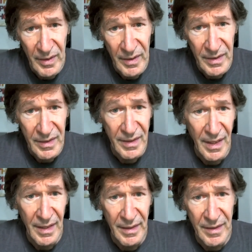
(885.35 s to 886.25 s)

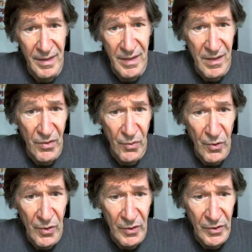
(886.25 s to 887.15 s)
scientists in the world